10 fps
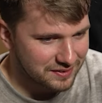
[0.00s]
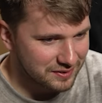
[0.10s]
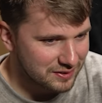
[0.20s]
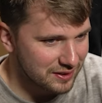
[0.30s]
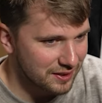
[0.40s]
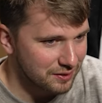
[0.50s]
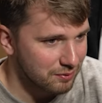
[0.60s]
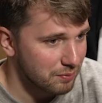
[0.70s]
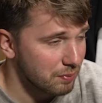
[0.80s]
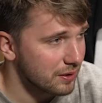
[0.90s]
there's a lot of
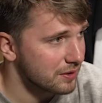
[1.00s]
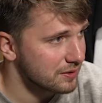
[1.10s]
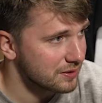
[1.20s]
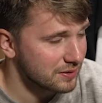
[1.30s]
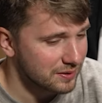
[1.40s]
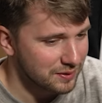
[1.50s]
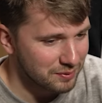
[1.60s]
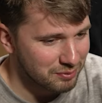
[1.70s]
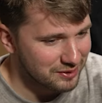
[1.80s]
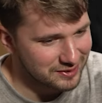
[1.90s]
great players,
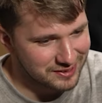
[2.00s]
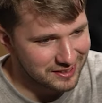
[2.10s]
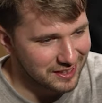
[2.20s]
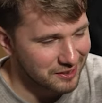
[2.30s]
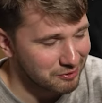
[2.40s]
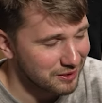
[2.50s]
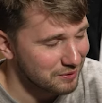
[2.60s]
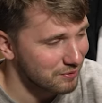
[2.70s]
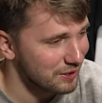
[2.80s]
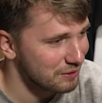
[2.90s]
but there's still a lot of great
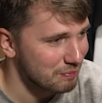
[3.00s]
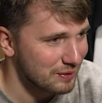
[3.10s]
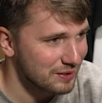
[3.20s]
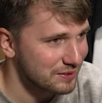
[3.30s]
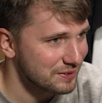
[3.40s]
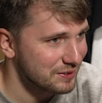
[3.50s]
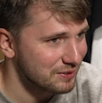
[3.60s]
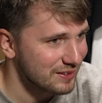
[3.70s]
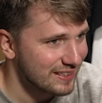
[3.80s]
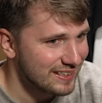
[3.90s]
American players.
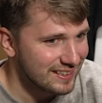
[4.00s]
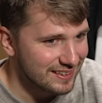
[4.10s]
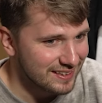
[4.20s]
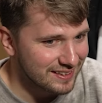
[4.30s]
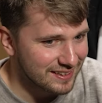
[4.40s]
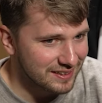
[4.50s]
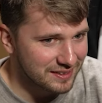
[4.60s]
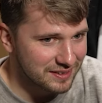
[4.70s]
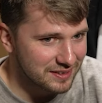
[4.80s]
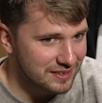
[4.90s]
So I
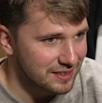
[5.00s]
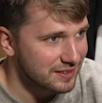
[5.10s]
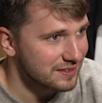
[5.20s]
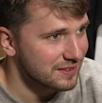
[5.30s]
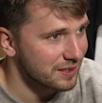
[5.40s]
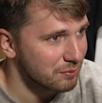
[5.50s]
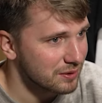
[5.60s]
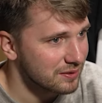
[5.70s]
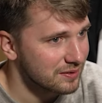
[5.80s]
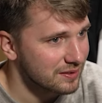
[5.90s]
think this league is stacked
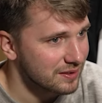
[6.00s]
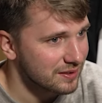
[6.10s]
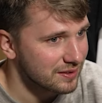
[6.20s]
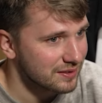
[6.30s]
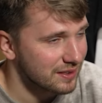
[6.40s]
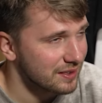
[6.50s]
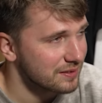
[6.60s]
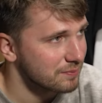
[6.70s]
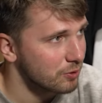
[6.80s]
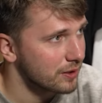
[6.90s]
with
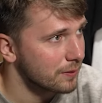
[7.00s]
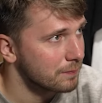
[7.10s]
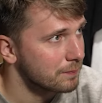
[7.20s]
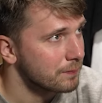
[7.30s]
talent right now.